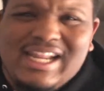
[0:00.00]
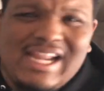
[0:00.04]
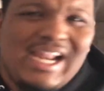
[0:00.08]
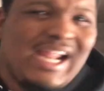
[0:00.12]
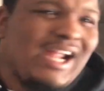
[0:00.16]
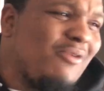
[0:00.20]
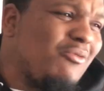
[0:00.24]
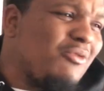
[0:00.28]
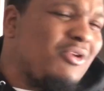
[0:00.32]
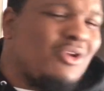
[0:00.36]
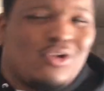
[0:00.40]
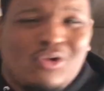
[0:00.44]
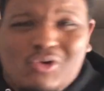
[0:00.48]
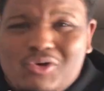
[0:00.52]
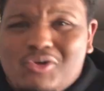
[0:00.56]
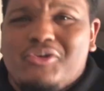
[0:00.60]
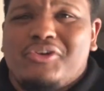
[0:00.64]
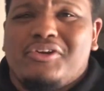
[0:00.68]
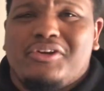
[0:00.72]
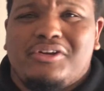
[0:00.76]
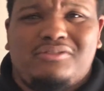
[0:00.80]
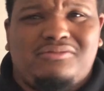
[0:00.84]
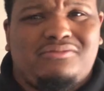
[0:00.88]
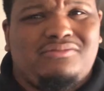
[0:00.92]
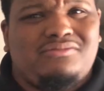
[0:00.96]
it and I
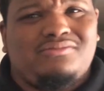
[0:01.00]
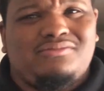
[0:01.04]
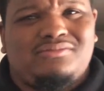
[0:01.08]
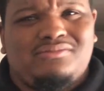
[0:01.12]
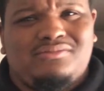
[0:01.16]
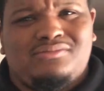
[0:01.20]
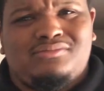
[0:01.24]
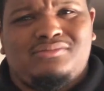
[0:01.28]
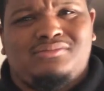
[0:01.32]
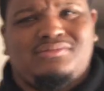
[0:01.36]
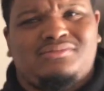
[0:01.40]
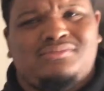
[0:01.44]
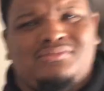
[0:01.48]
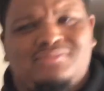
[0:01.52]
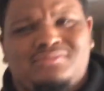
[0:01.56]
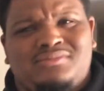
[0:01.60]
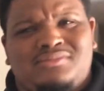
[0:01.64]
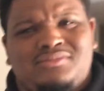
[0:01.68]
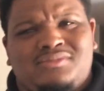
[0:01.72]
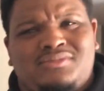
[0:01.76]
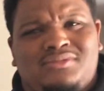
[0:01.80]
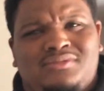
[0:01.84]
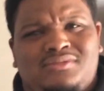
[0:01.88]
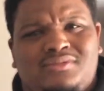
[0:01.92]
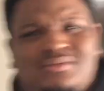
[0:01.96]
record? No, it's
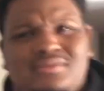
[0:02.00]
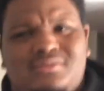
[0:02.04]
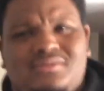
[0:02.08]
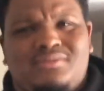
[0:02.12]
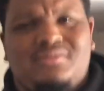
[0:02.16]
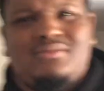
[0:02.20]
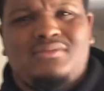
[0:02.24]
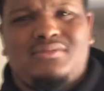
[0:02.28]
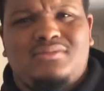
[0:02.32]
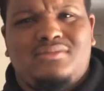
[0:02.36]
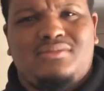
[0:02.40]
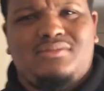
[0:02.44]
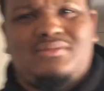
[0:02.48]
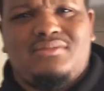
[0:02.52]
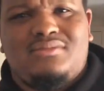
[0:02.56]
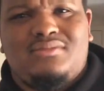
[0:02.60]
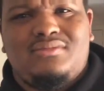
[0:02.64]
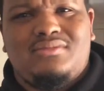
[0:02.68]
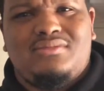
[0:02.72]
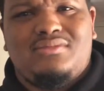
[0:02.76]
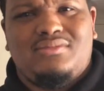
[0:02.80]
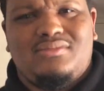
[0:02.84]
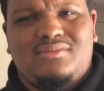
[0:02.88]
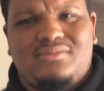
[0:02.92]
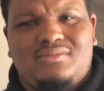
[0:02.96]
Double Dragon.
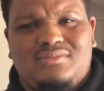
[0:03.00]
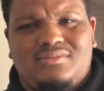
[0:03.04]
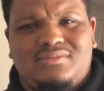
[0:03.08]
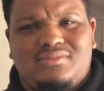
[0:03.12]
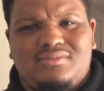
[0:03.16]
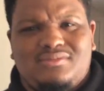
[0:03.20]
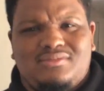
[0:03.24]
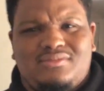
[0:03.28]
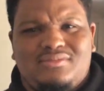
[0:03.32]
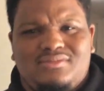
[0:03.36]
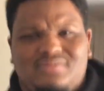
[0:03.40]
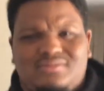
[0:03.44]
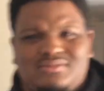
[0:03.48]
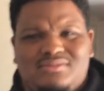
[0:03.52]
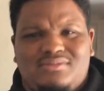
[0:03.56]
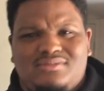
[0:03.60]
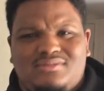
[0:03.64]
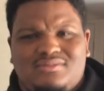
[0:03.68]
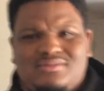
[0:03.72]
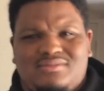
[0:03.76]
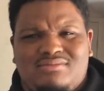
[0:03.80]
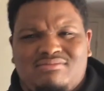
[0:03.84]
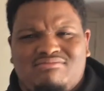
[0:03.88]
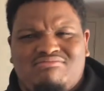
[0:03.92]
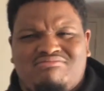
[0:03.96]
We gotta do it
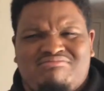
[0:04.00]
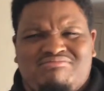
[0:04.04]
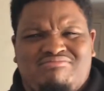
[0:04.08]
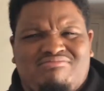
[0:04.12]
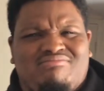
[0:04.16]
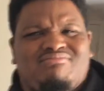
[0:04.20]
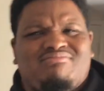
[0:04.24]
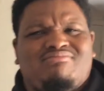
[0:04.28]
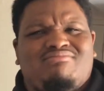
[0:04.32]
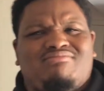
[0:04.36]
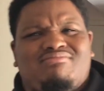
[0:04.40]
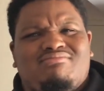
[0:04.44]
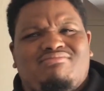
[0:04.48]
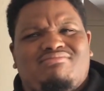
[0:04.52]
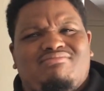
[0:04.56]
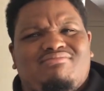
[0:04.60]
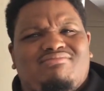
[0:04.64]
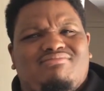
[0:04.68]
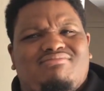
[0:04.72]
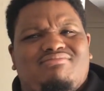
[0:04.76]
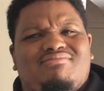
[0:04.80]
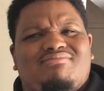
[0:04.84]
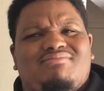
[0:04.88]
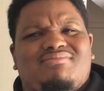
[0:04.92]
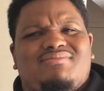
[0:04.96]
together.
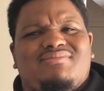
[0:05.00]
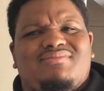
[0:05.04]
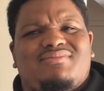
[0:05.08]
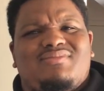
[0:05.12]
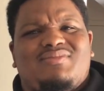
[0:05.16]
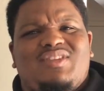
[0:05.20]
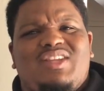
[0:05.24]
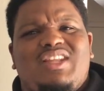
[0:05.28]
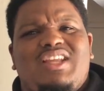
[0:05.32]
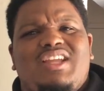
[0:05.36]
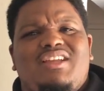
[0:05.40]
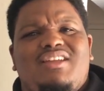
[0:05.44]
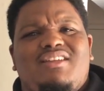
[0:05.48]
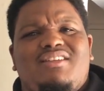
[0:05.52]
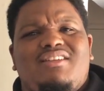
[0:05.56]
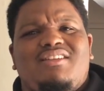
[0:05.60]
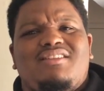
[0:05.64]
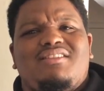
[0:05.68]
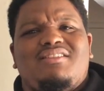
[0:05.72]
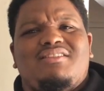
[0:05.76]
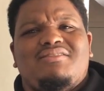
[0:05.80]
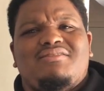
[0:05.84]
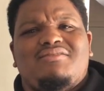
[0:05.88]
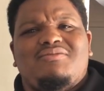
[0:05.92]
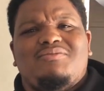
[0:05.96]

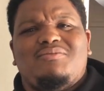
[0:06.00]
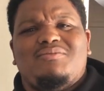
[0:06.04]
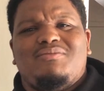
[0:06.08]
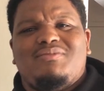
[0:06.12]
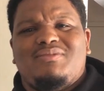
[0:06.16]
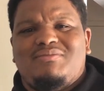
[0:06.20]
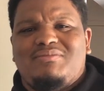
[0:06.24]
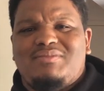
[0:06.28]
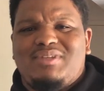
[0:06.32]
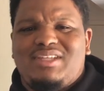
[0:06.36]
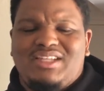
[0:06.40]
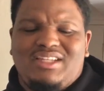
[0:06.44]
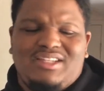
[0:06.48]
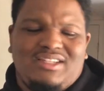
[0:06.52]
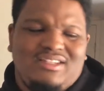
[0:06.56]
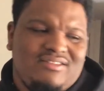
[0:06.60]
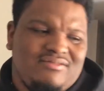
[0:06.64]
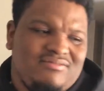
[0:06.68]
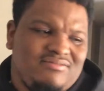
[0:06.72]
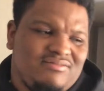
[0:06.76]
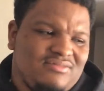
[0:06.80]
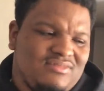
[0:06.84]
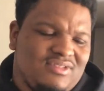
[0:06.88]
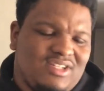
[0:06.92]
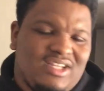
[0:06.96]
Nigga,
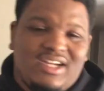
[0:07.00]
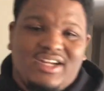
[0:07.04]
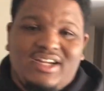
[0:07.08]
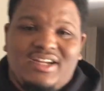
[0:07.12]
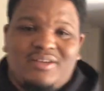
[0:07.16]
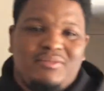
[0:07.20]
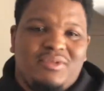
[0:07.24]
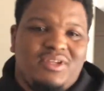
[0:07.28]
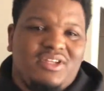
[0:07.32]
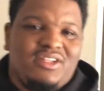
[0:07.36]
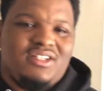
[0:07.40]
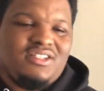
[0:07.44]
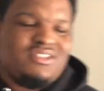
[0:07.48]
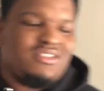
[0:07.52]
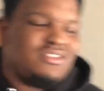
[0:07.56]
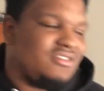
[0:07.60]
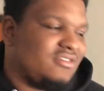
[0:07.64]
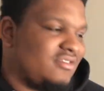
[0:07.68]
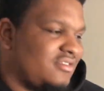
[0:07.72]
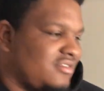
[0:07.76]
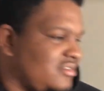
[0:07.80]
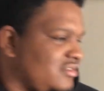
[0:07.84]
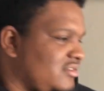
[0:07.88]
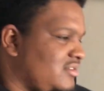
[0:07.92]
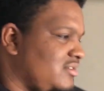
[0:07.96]
man. All right, man. let's Let's, get
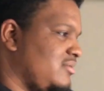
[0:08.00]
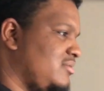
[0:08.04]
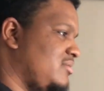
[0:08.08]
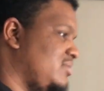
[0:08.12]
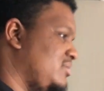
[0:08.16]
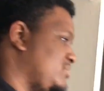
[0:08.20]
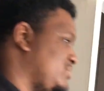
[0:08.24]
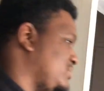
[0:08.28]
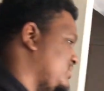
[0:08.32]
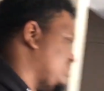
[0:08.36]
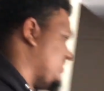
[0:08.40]
just it. do it.